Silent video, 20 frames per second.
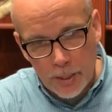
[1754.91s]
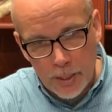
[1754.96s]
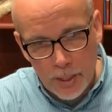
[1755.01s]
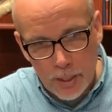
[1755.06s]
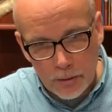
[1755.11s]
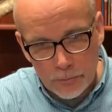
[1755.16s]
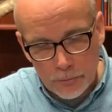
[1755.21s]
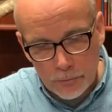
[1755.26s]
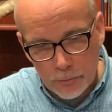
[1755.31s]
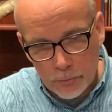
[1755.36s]

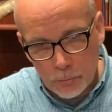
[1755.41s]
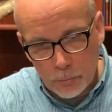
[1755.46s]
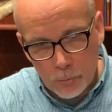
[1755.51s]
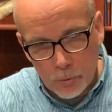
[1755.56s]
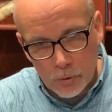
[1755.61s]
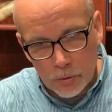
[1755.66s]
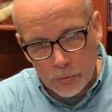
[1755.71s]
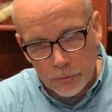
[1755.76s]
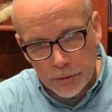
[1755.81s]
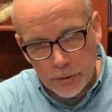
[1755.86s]
have of the
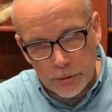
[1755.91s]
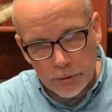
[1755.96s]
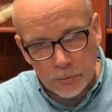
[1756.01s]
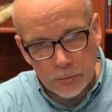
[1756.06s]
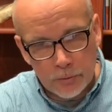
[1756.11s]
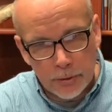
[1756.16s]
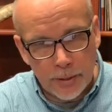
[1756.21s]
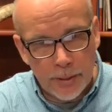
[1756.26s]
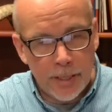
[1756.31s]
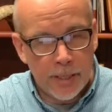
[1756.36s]
world
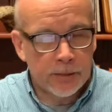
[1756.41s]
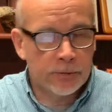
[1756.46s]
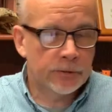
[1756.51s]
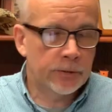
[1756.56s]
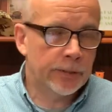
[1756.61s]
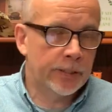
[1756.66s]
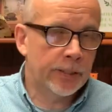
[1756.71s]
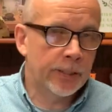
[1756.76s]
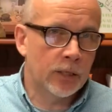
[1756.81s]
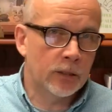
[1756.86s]
that has
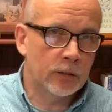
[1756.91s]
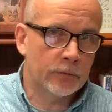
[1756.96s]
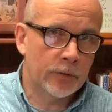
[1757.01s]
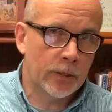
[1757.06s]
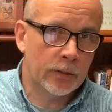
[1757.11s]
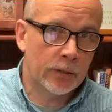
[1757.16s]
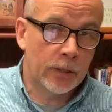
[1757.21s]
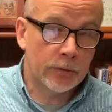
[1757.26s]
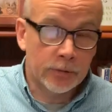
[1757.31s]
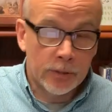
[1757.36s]
to get out of
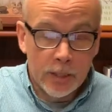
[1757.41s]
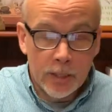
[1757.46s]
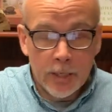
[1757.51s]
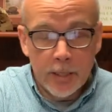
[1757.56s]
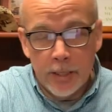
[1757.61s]
our lives,